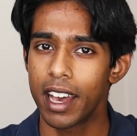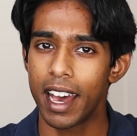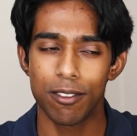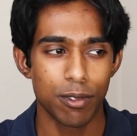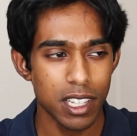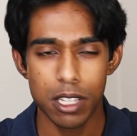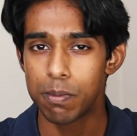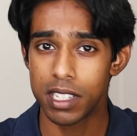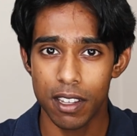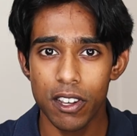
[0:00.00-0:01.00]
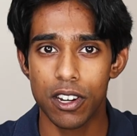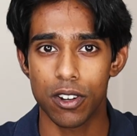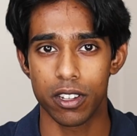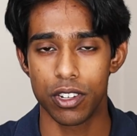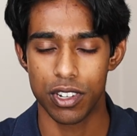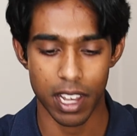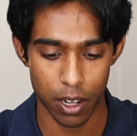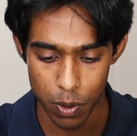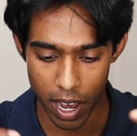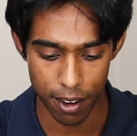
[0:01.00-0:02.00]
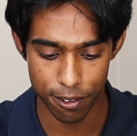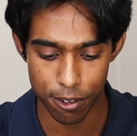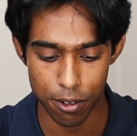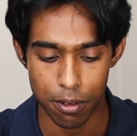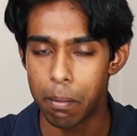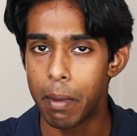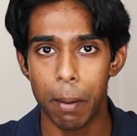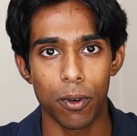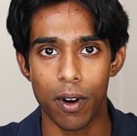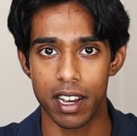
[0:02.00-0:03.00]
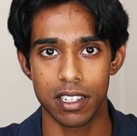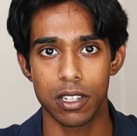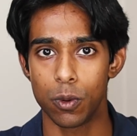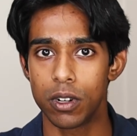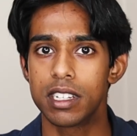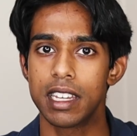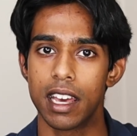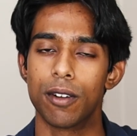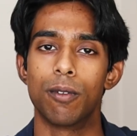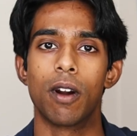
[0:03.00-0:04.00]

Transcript: and really specific knowledge that you would have to memorize in order to get it